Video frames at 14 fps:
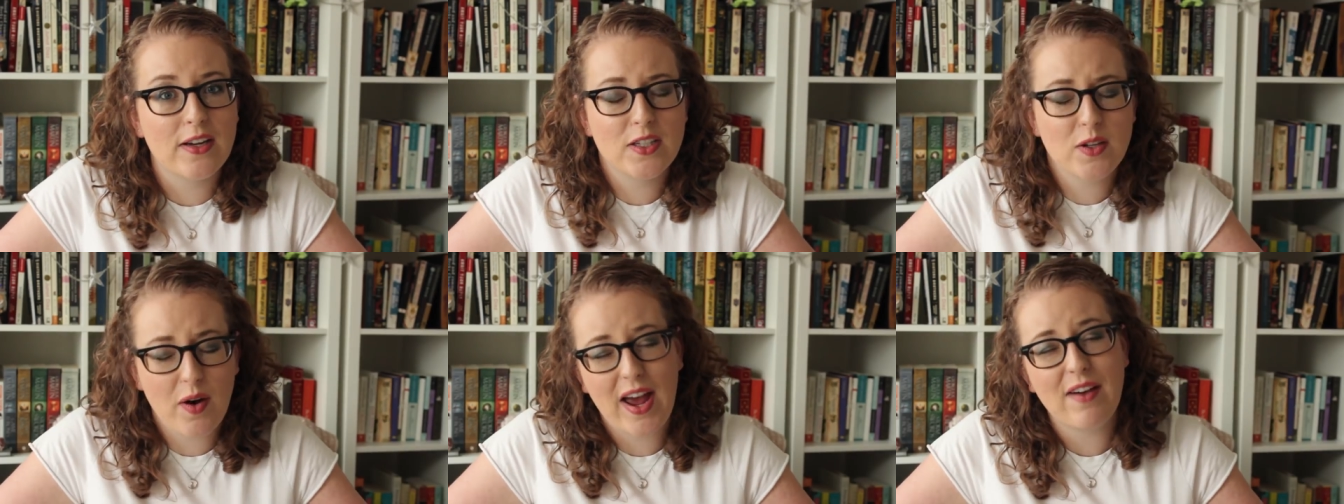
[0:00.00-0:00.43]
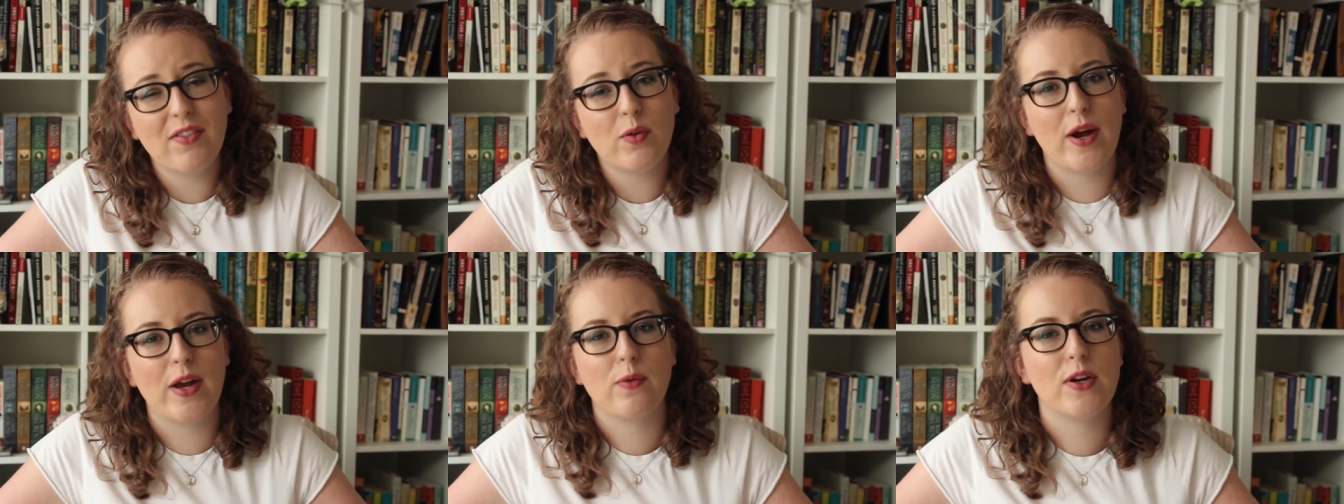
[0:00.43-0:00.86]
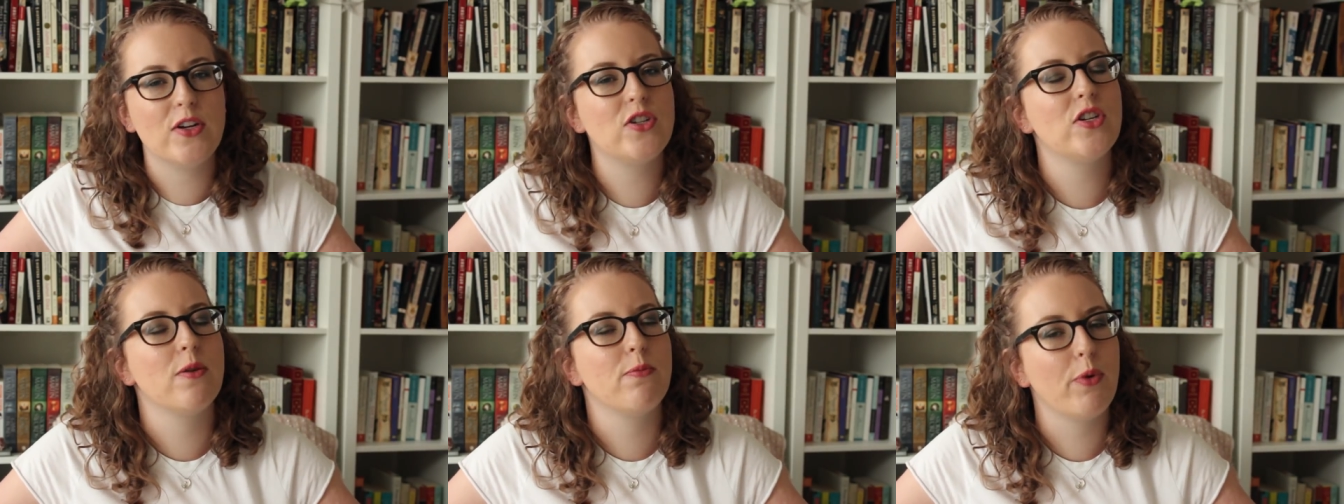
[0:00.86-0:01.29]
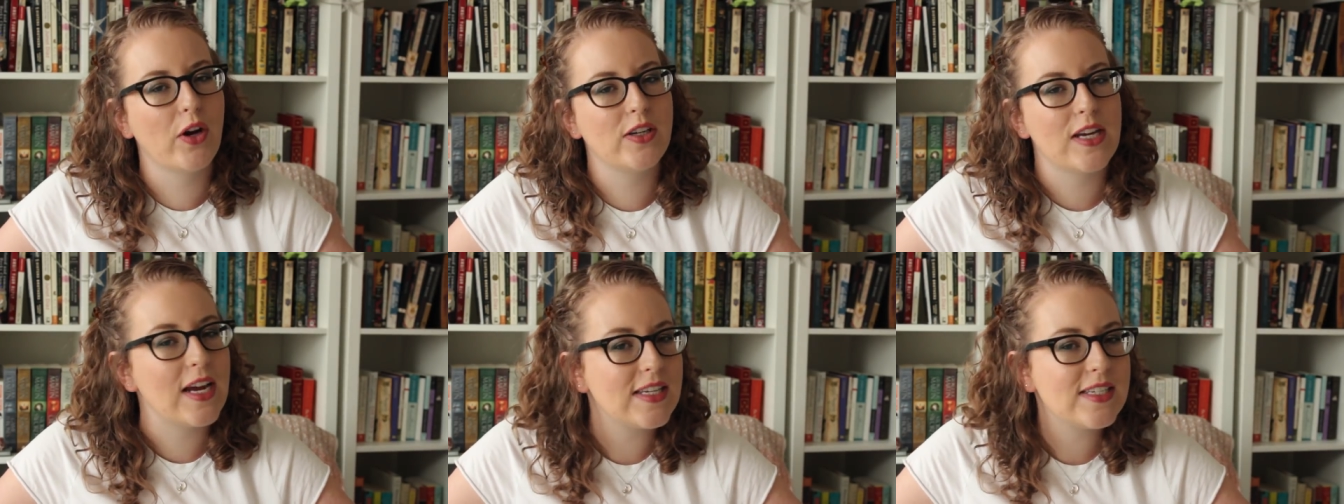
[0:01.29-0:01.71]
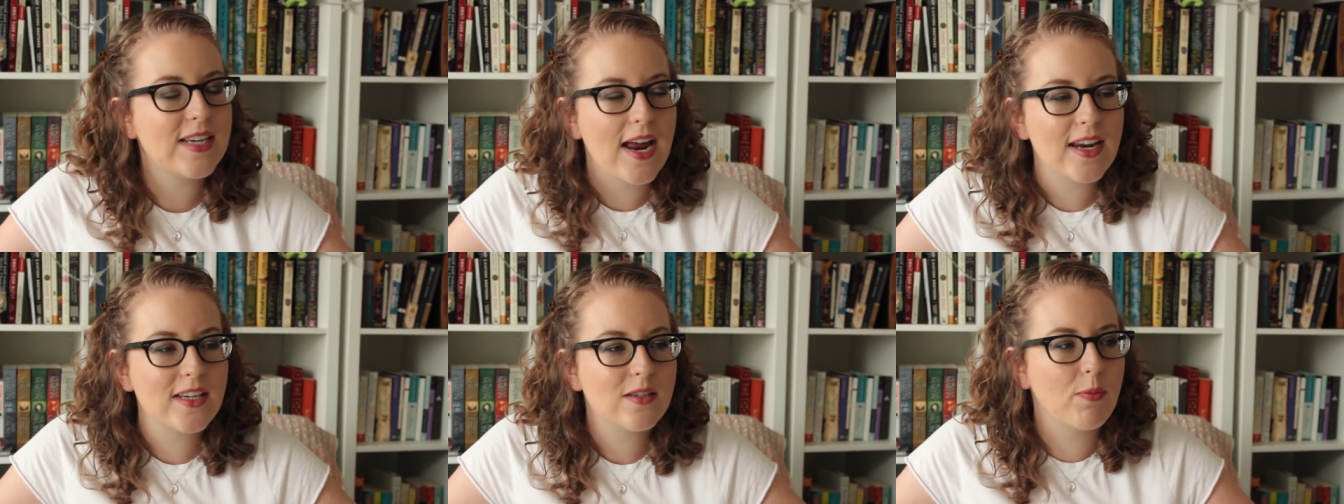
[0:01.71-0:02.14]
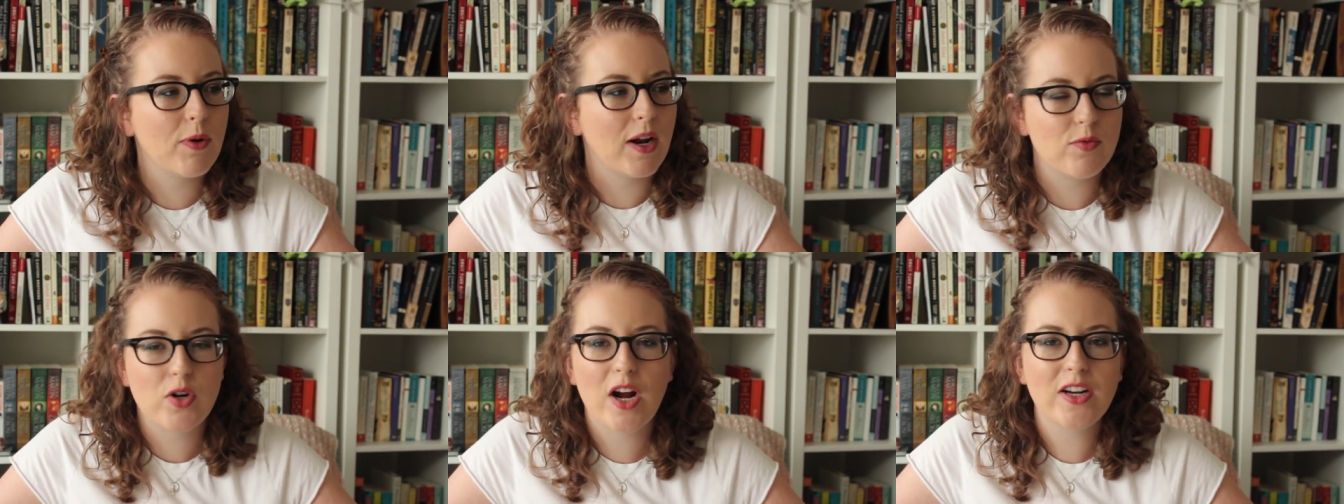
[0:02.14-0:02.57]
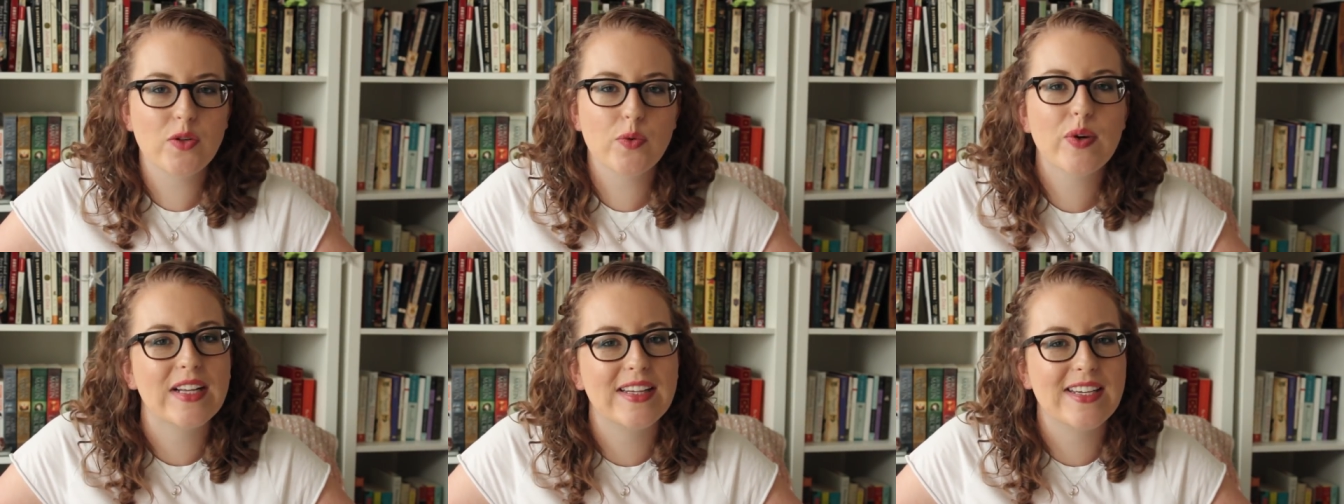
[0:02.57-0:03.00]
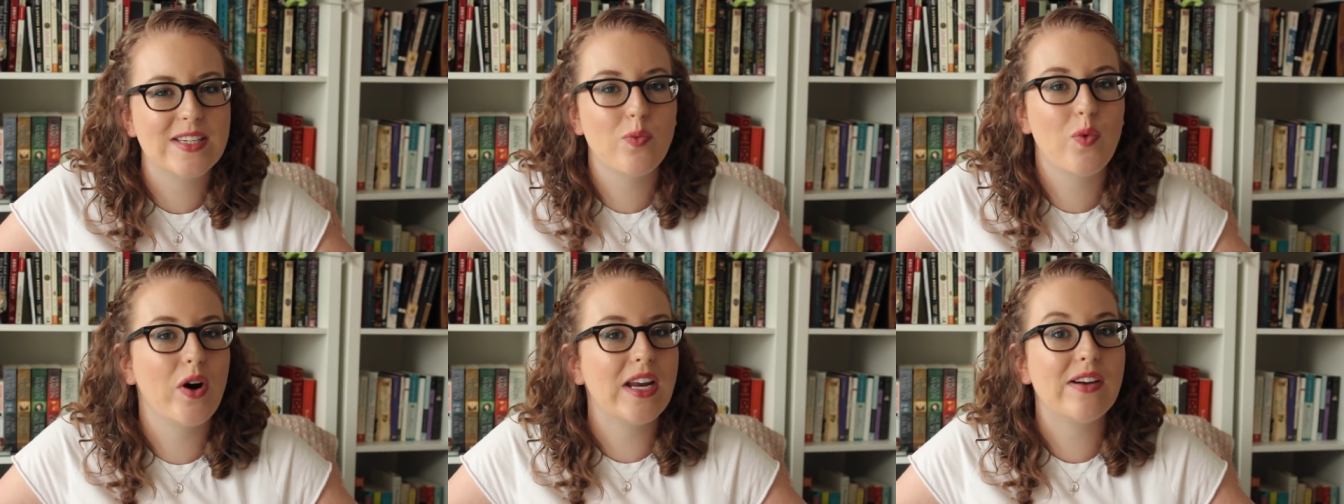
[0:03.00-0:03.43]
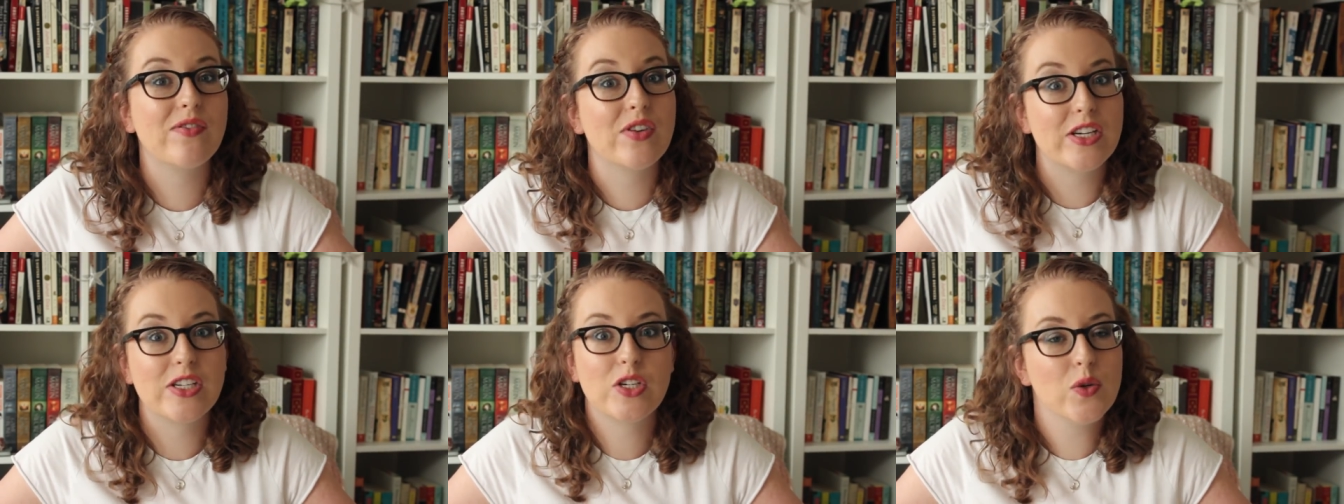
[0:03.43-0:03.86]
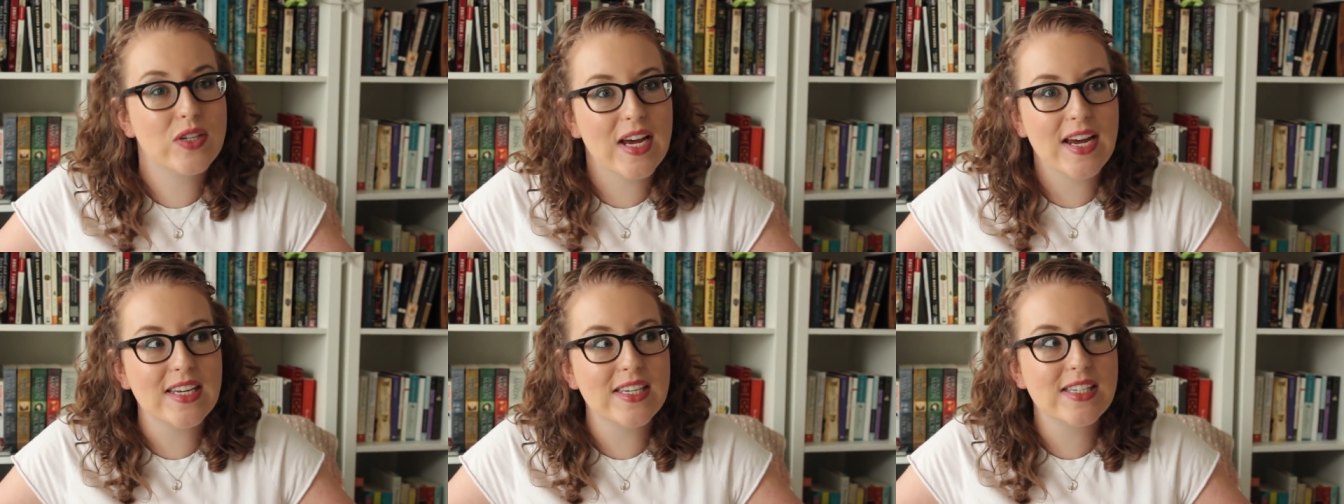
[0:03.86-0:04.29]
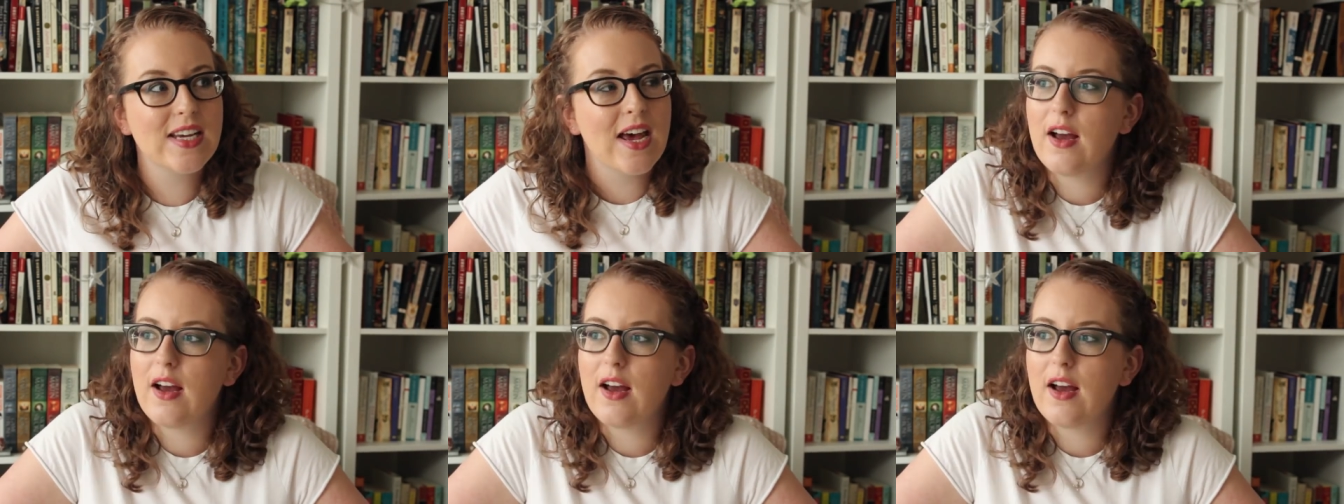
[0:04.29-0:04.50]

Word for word: So I haven't quite reached a book a day status, but I'm trying to read at least one every two days.